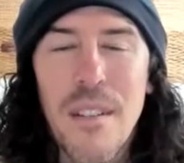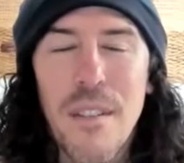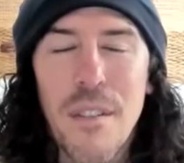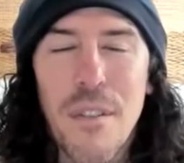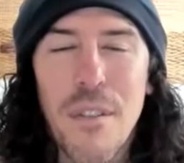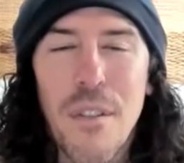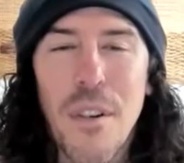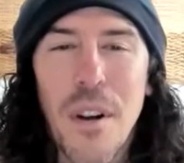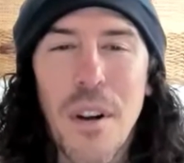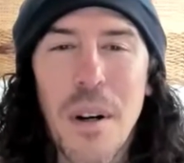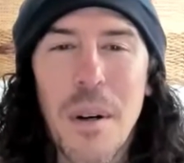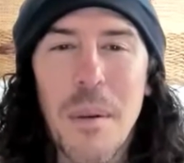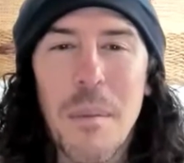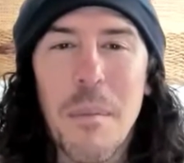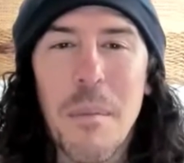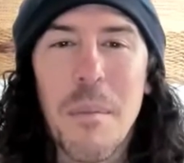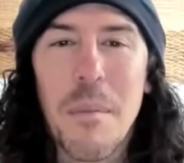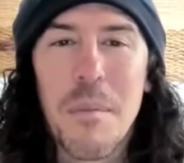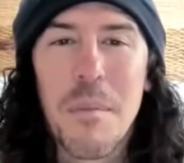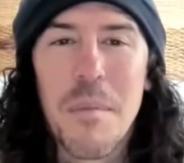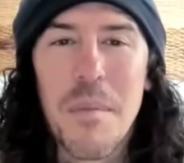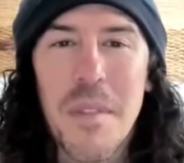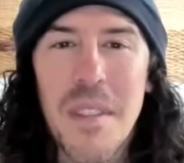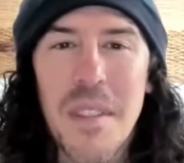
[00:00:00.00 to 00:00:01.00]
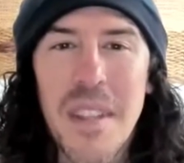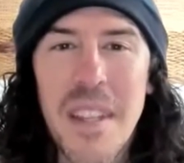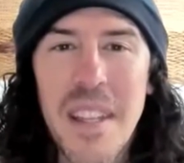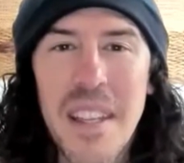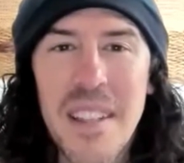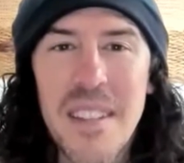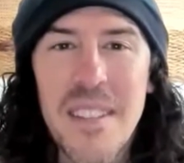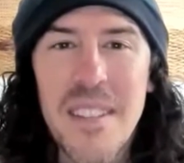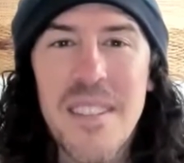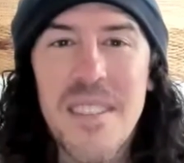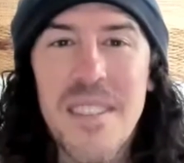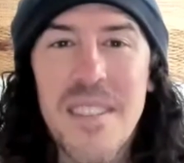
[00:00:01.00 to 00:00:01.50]
from
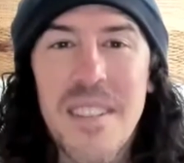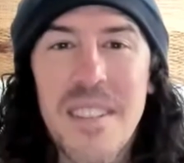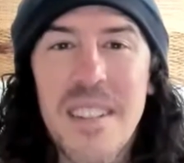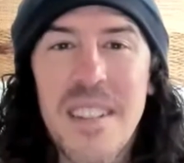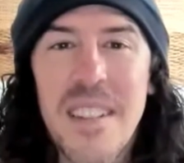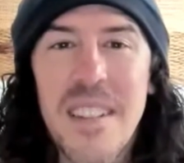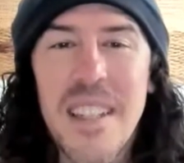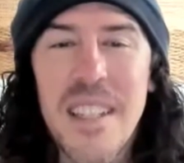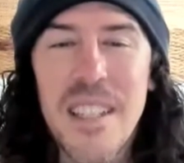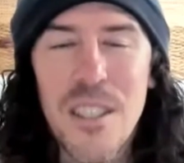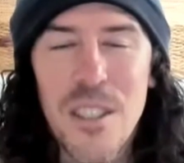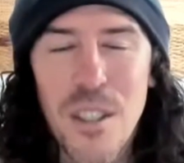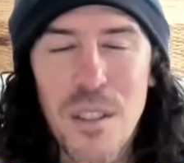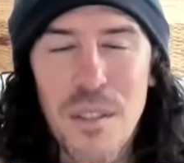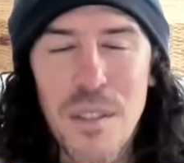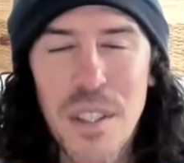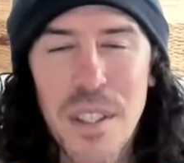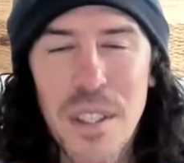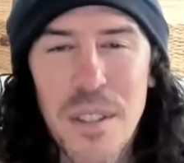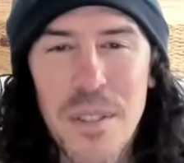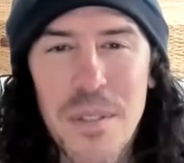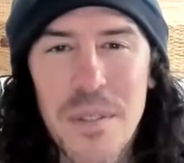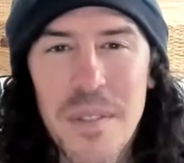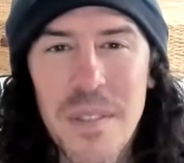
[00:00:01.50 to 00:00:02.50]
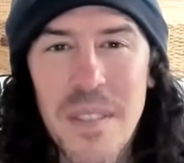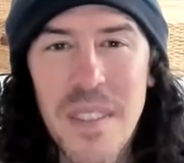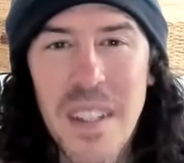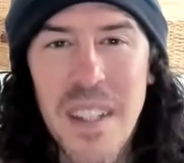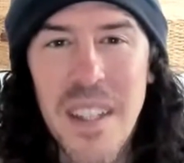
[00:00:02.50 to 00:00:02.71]
this interview.